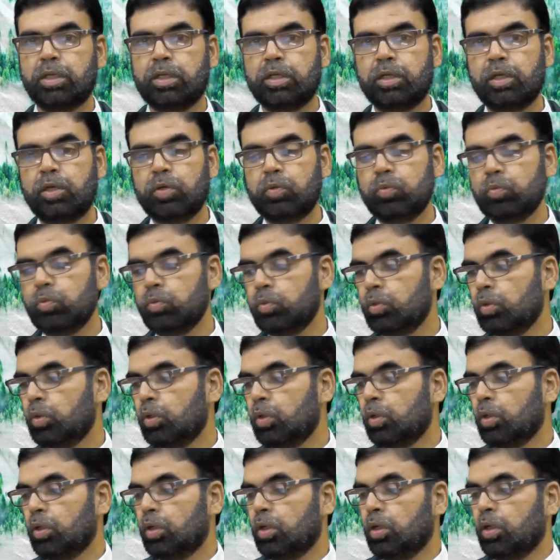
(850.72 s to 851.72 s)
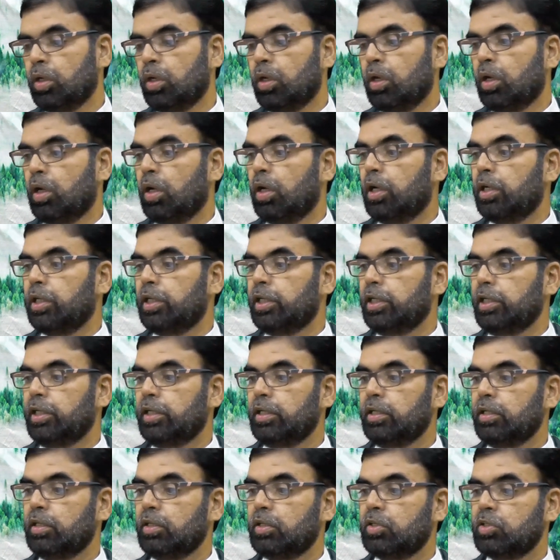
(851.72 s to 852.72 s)
Now
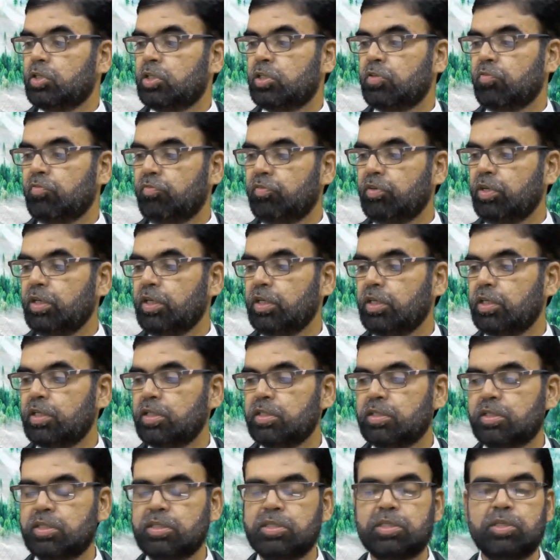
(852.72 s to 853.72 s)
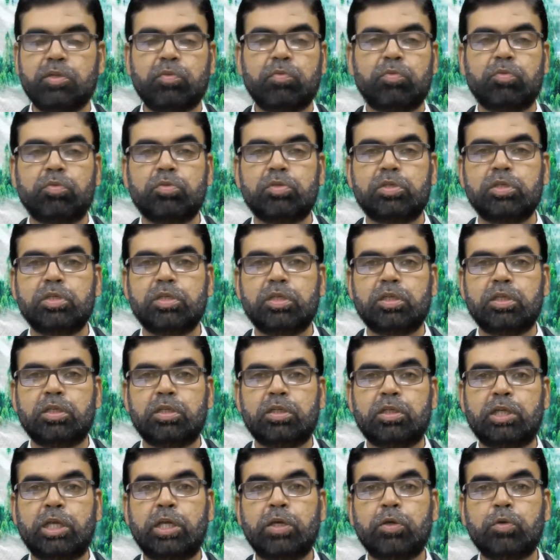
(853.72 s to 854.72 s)
in severe cases, if you
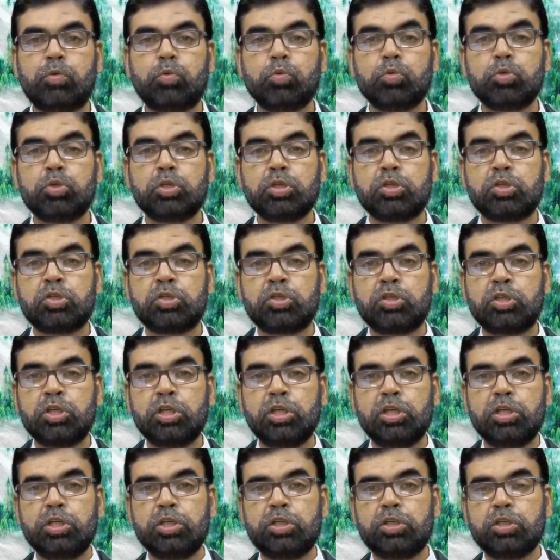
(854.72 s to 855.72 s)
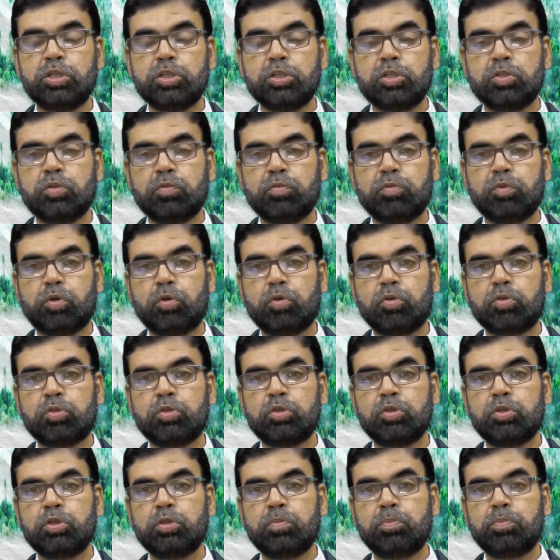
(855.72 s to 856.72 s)
see, 10 to 60 liters of the
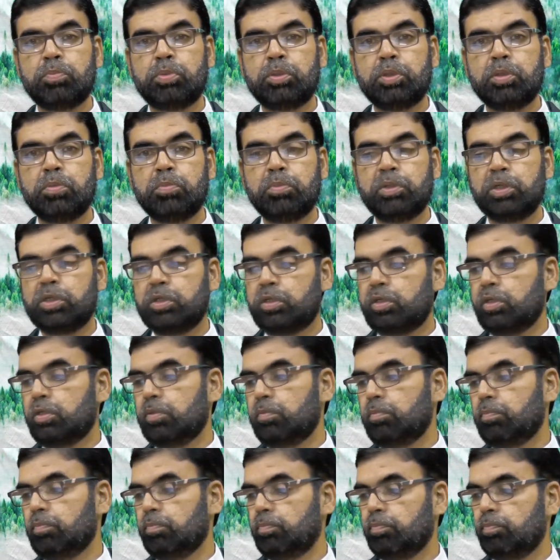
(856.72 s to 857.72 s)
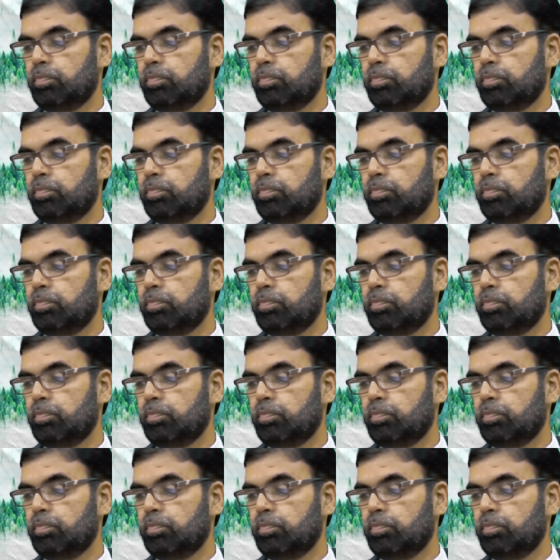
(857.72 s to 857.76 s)
oxygen per minute